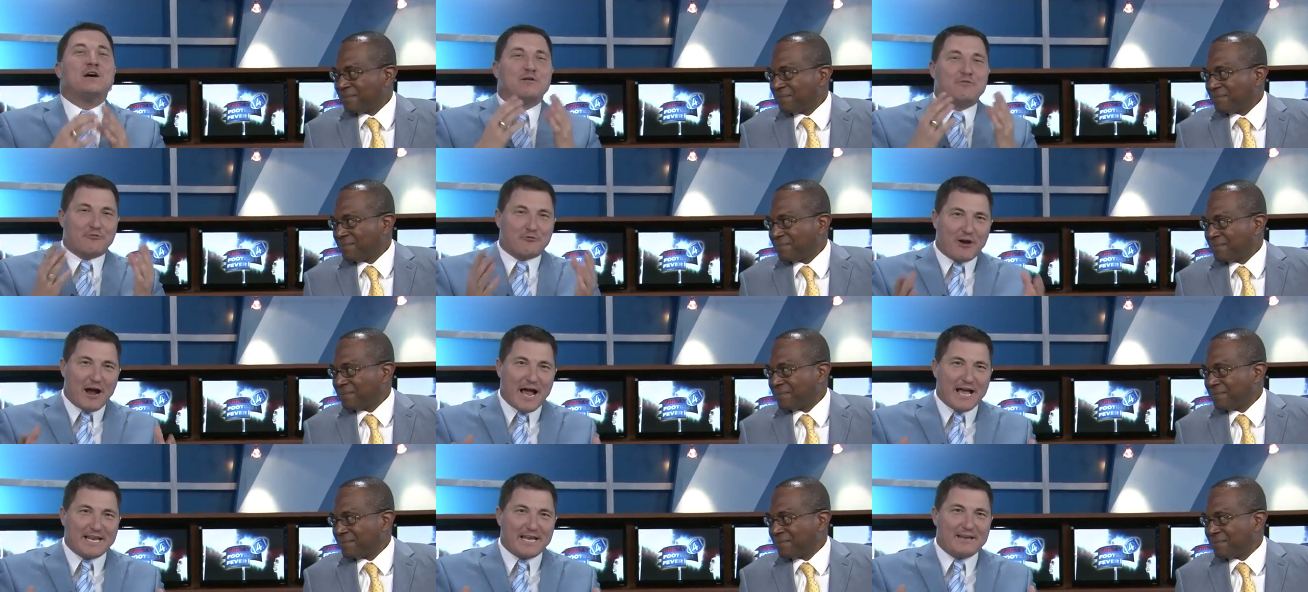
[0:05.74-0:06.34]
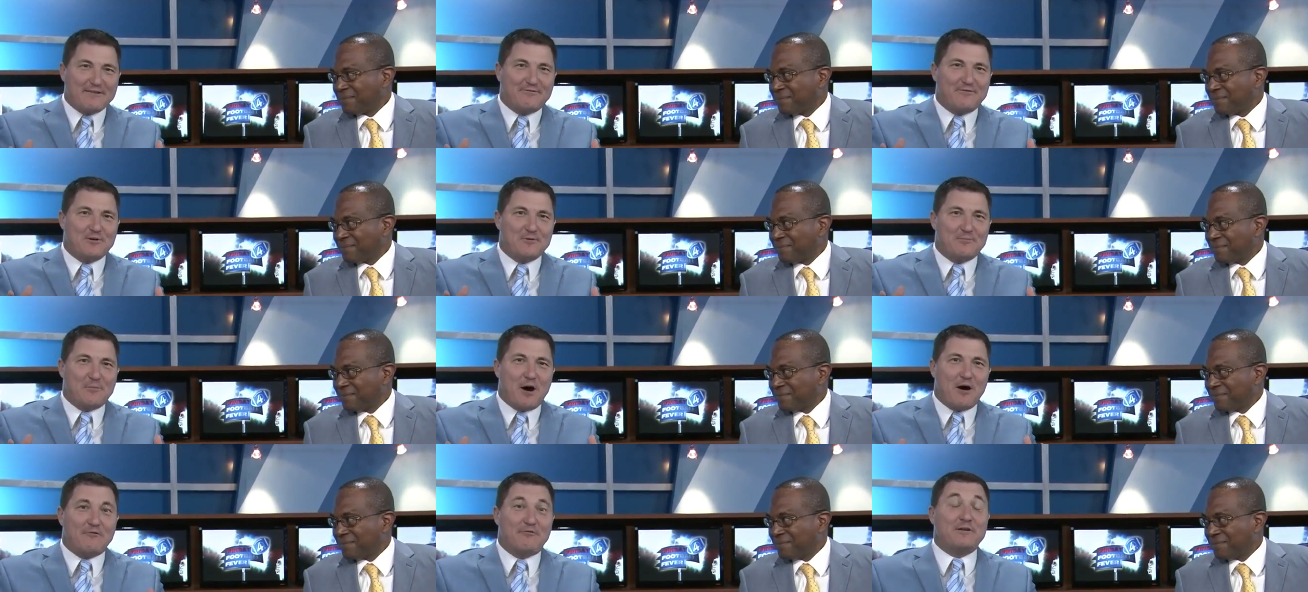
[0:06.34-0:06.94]
Speaker 1: Friday
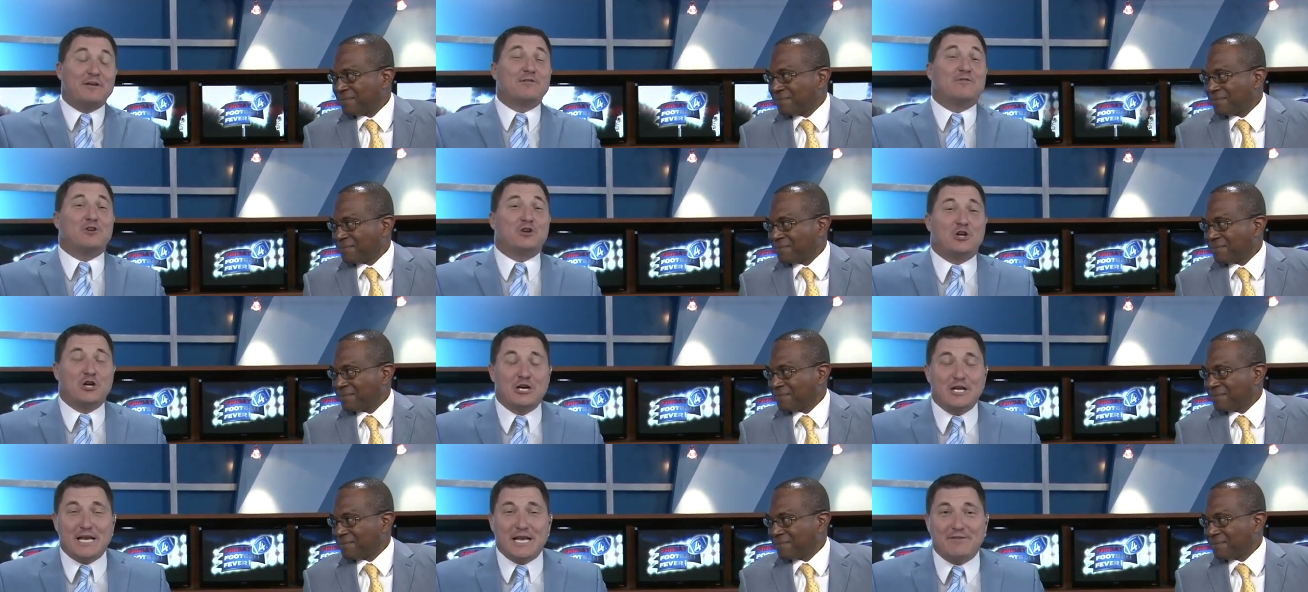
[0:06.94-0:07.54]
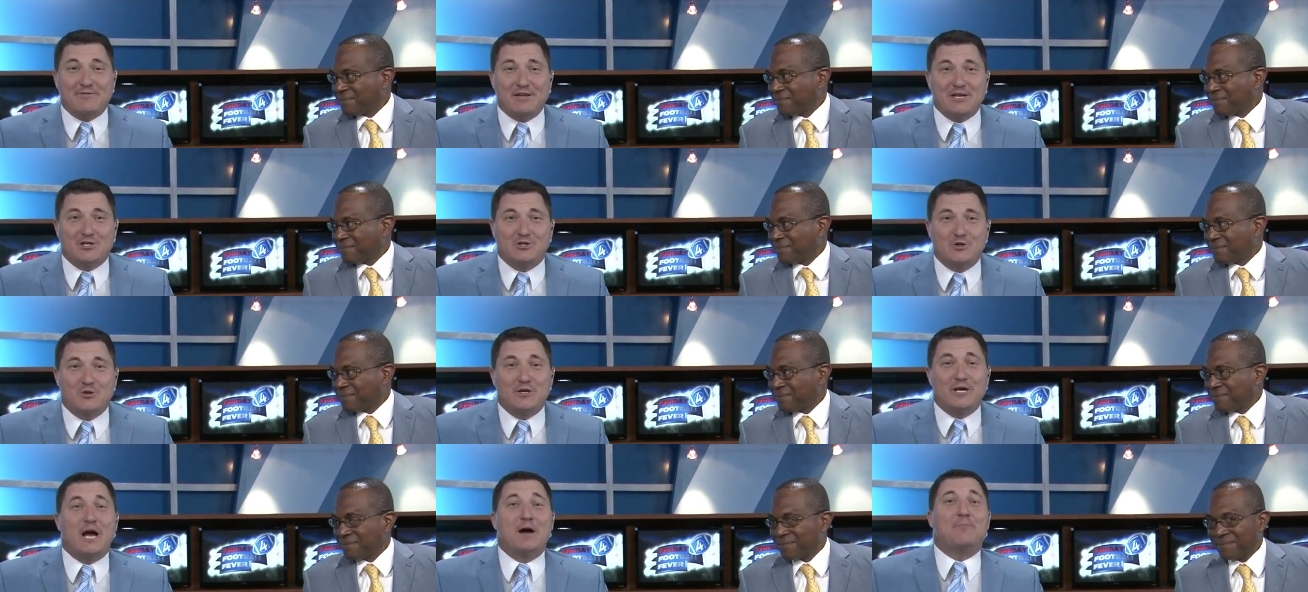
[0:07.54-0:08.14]
Football Fever. Good evening
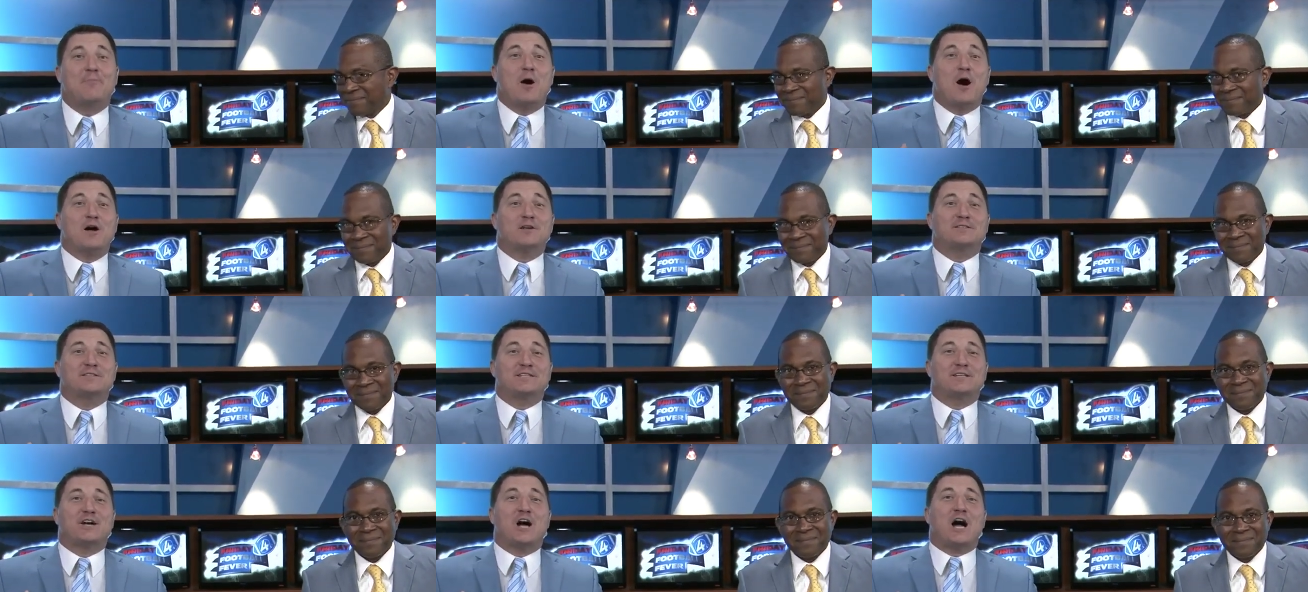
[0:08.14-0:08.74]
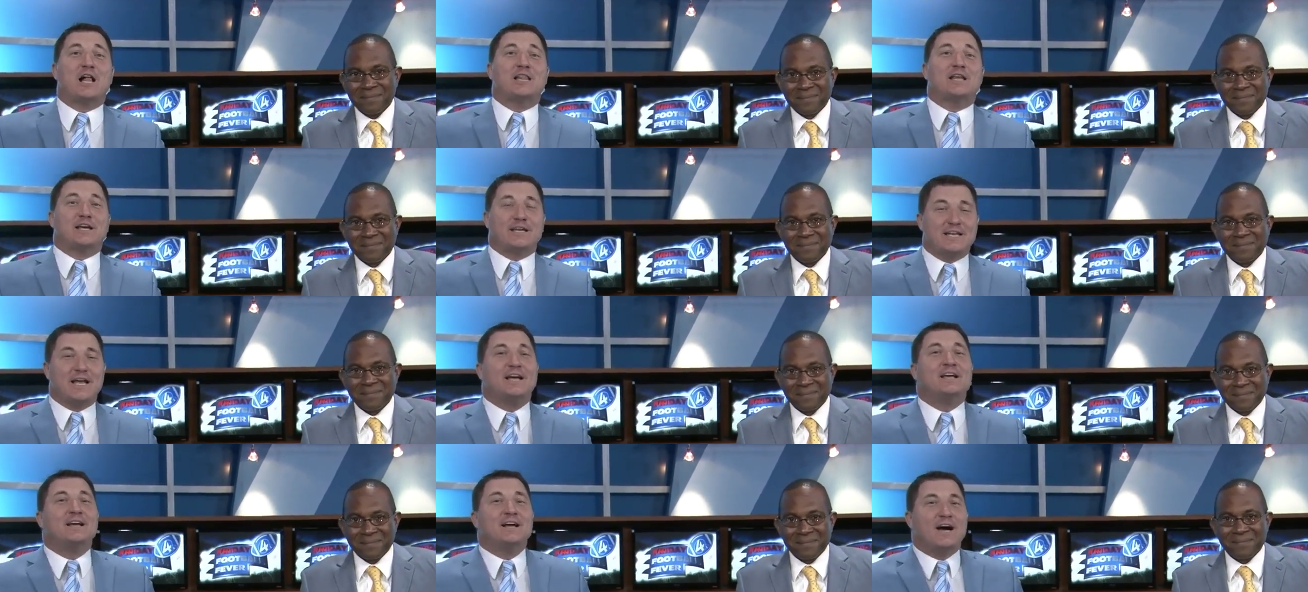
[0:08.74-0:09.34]
to you. I'm Paul
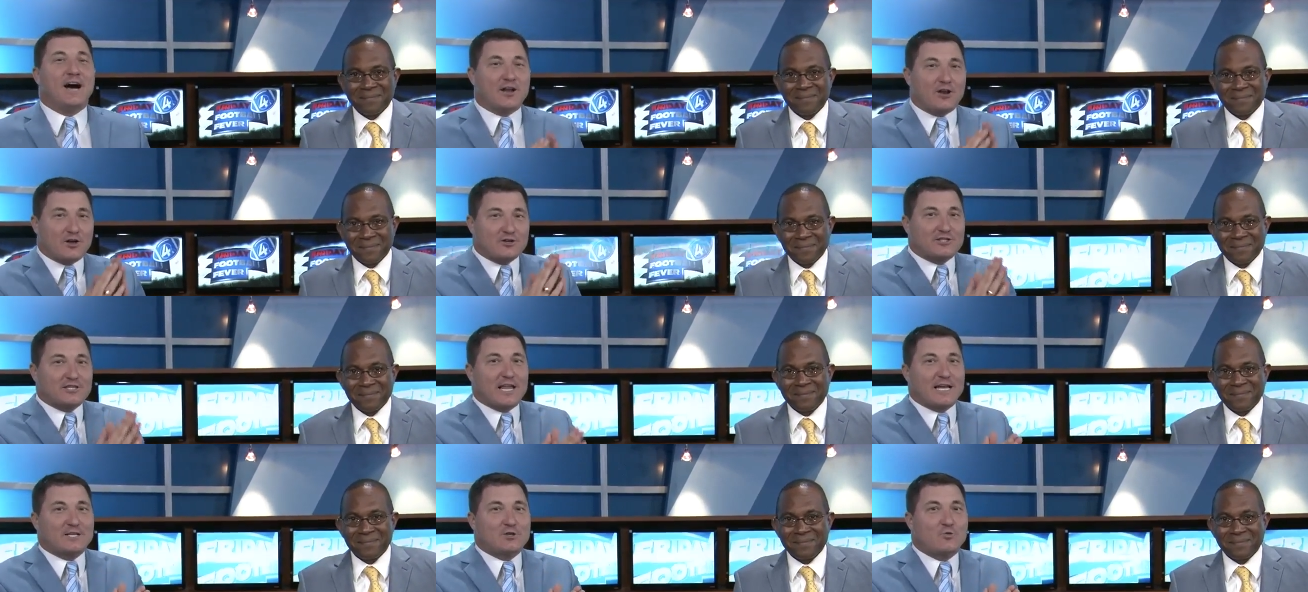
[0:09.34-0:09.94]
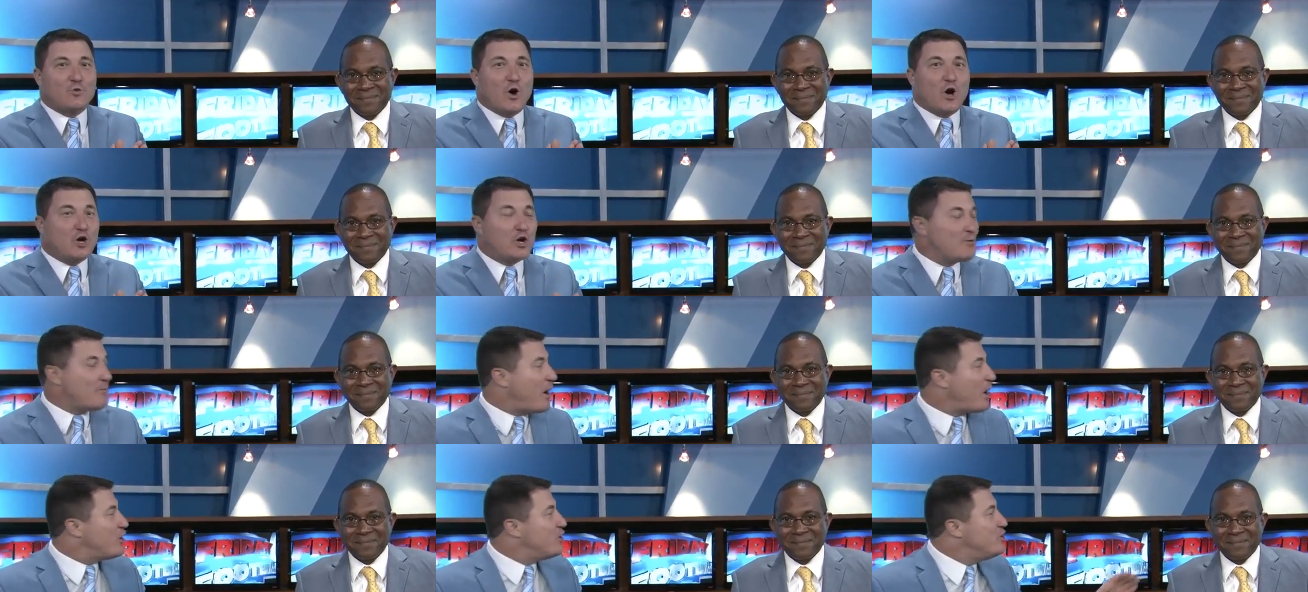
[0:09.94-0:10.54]
Cicala. I'd also like to
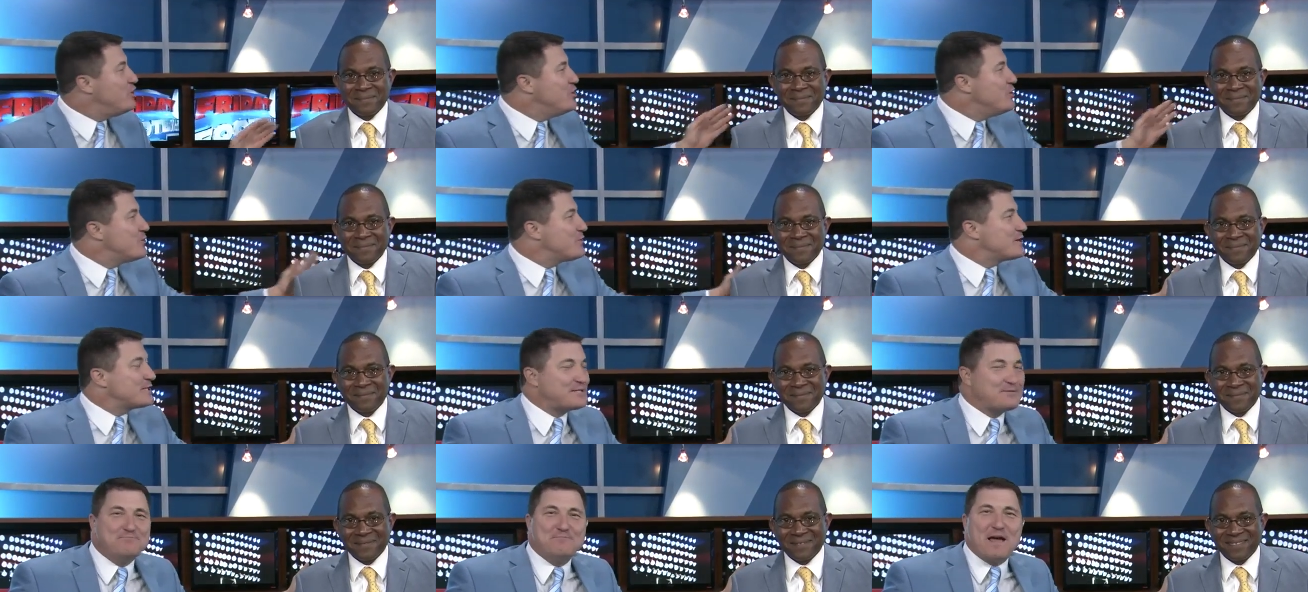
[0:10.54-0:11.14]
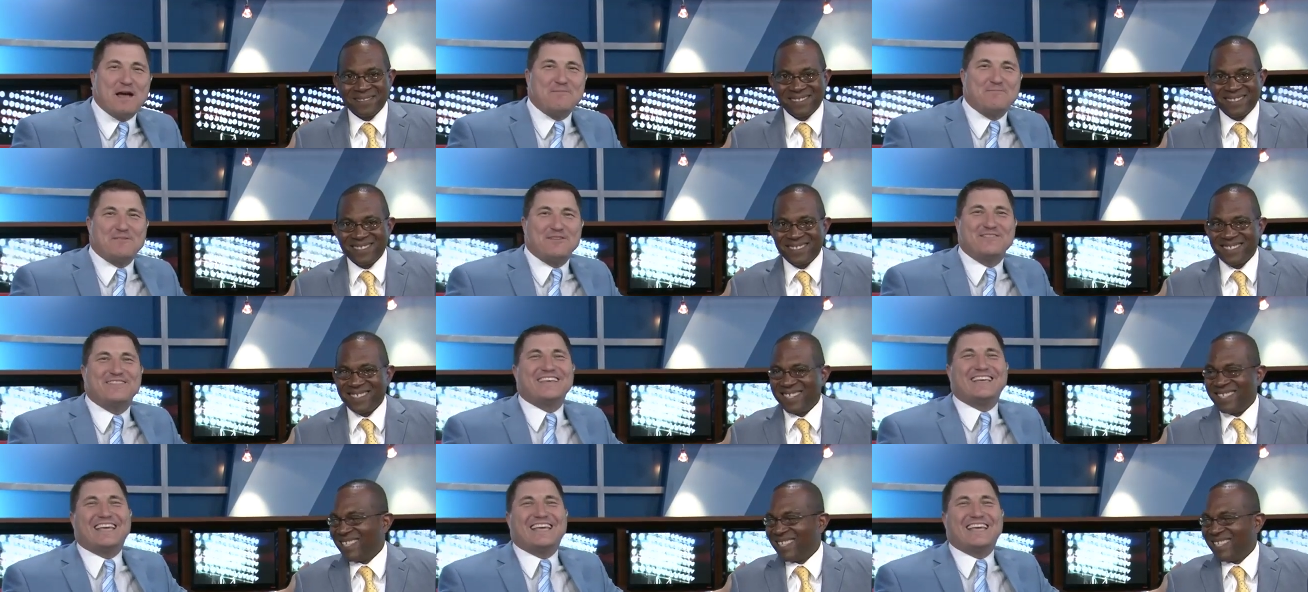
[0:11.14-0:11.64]
welcome our newest member of the